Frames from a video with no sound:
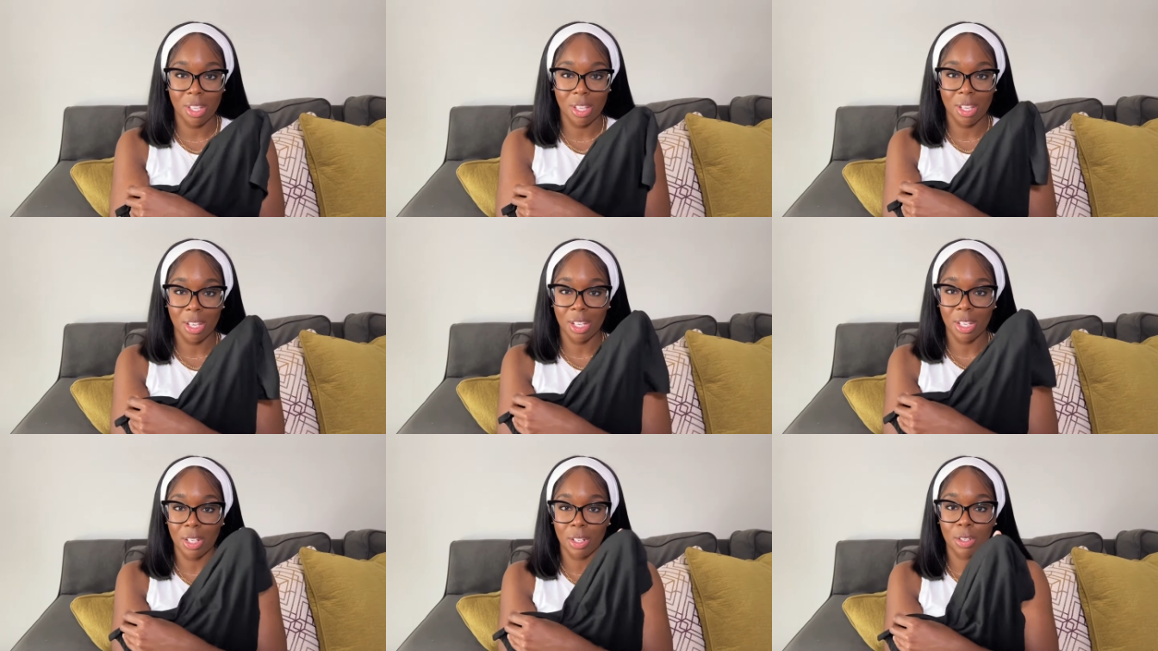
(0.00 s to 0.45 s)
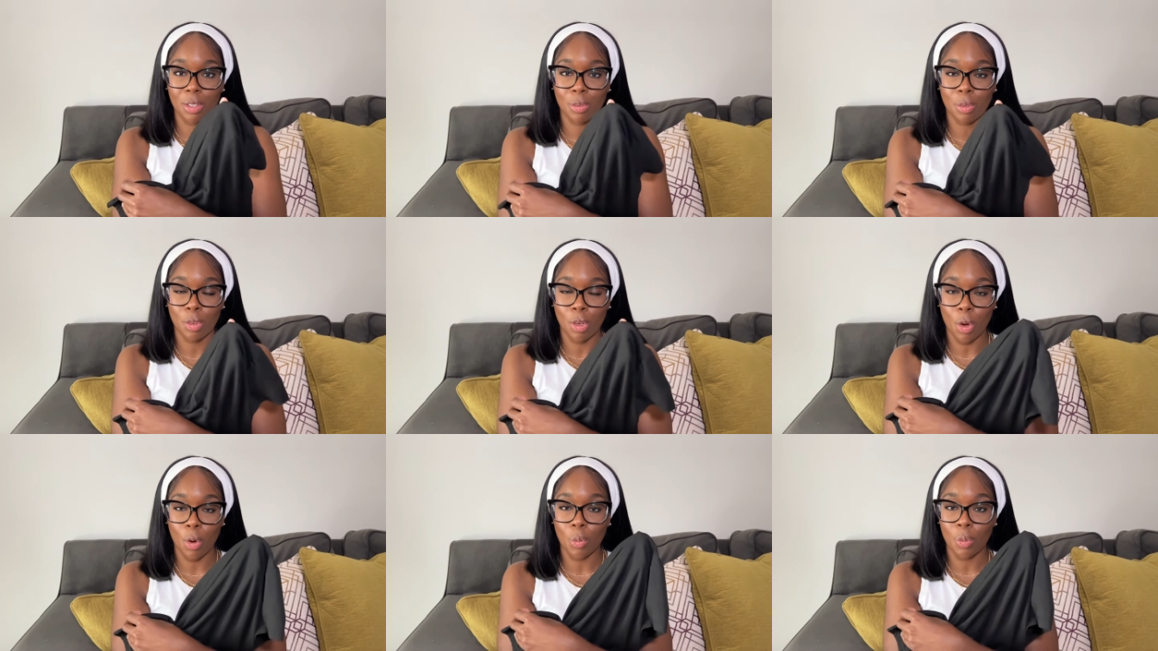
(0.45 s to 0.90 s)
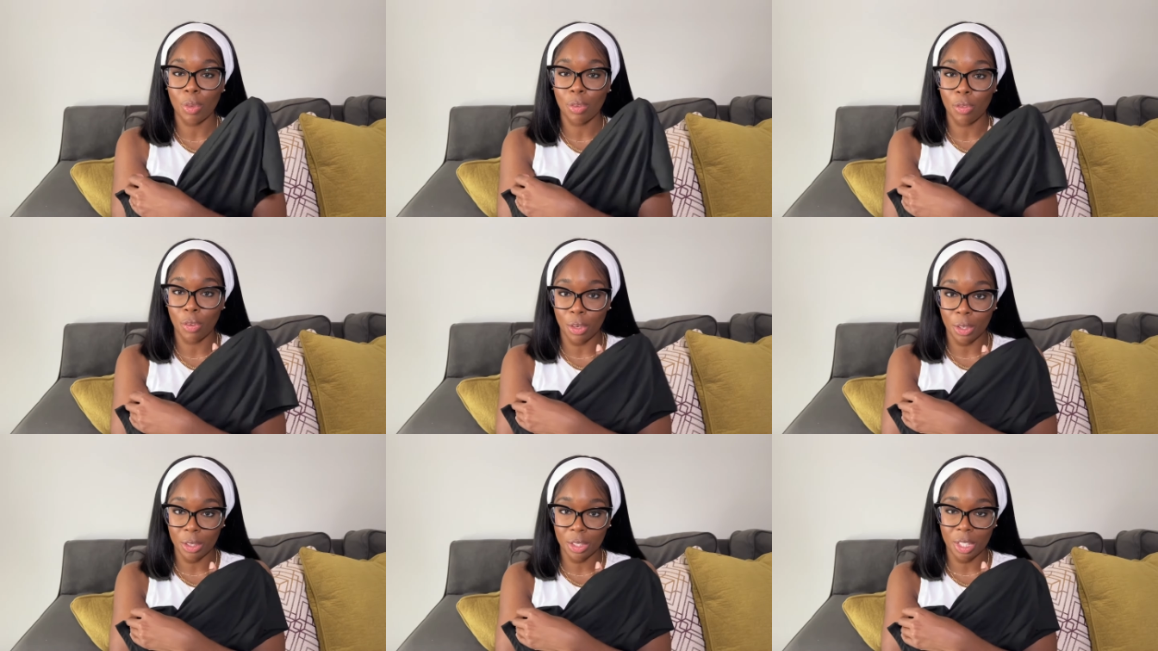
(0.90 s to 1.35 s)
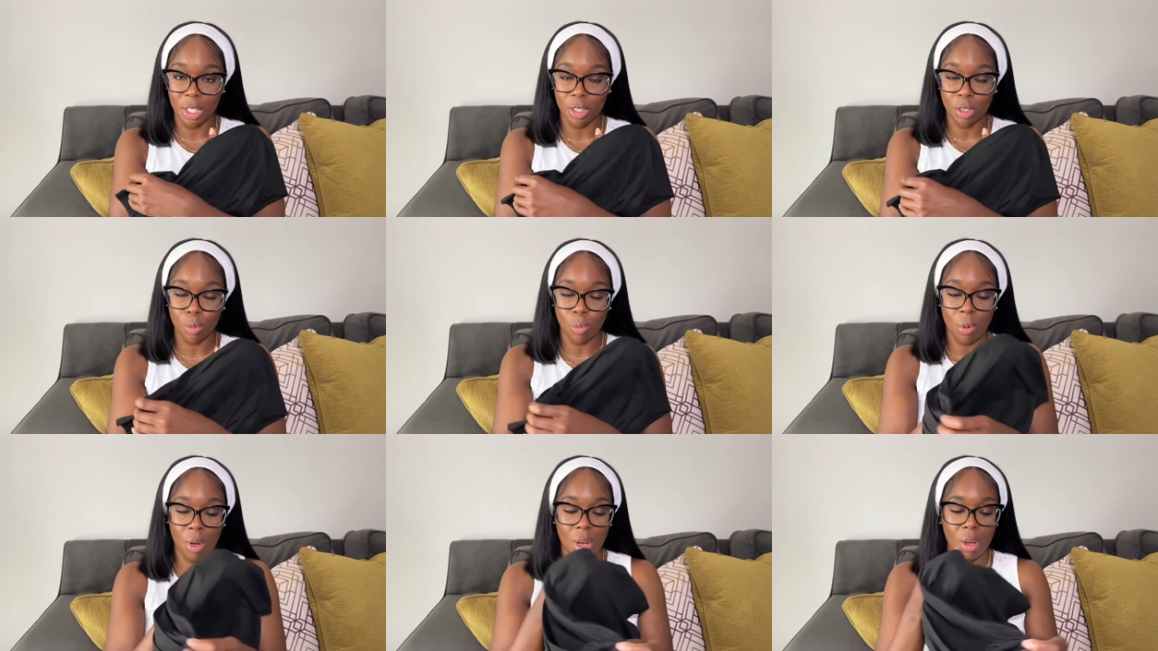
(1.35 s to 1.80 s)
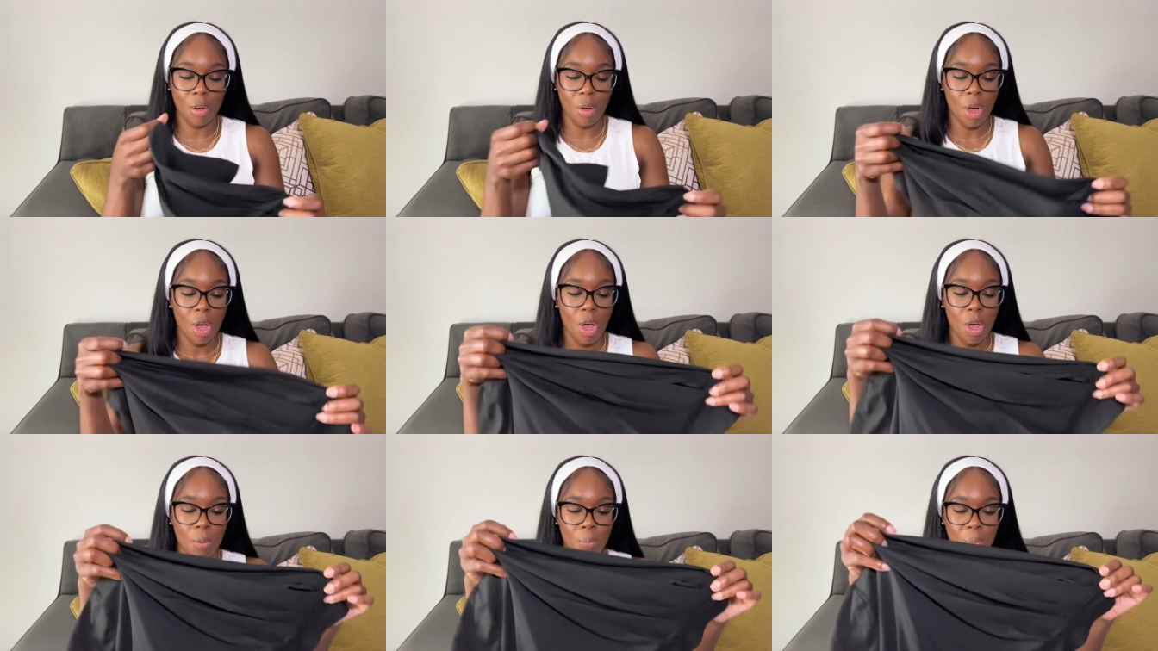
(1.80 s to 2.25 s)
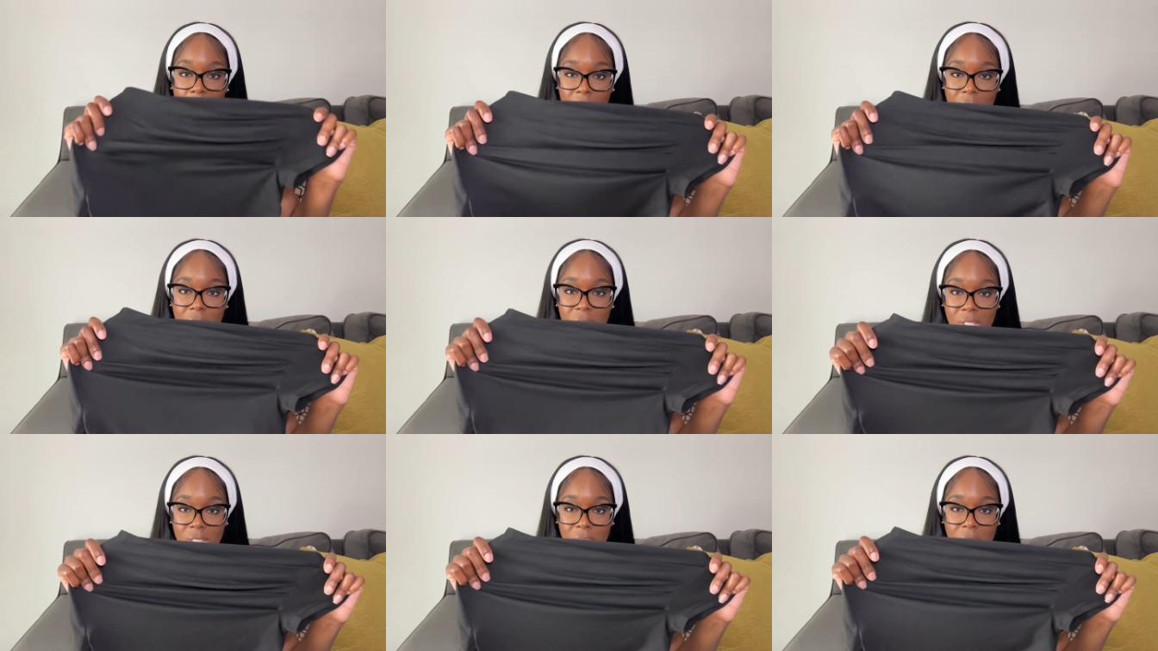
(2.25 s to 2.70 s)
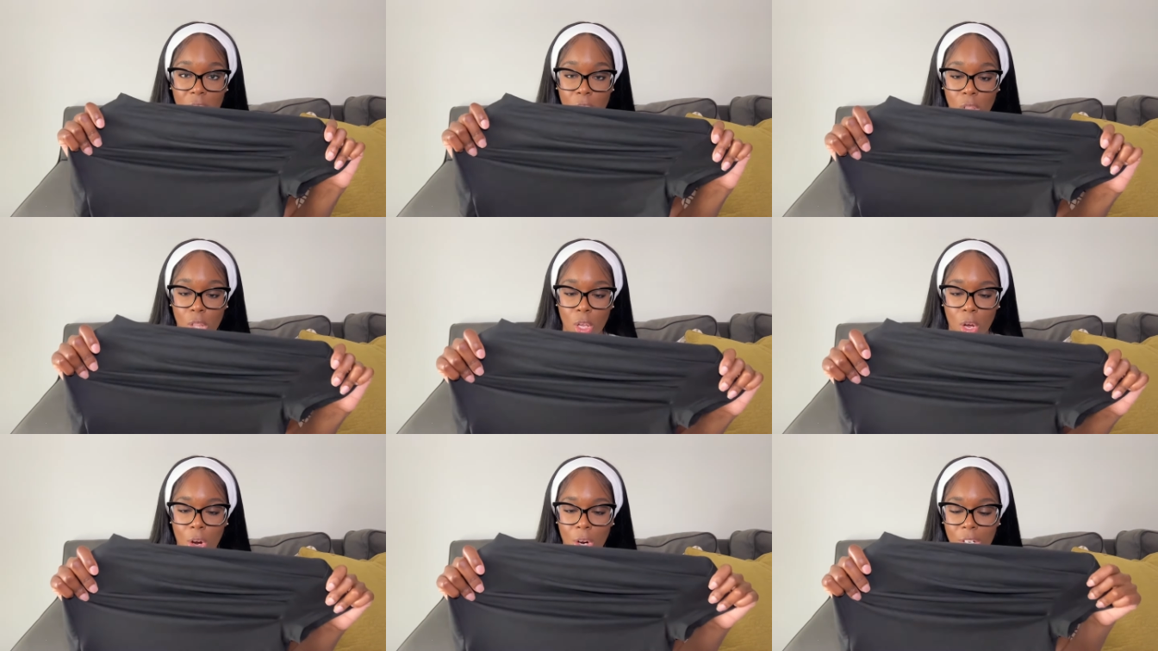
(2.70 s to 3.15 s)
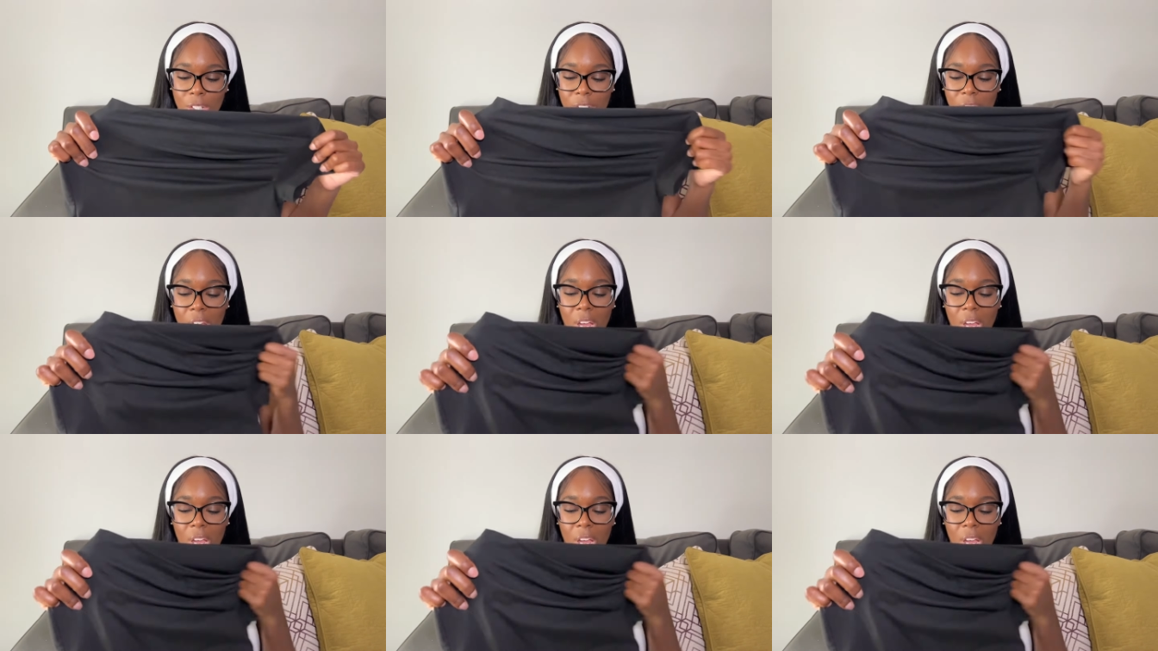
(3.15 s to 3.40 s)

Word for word: It can go reverse as well. Got this in a large.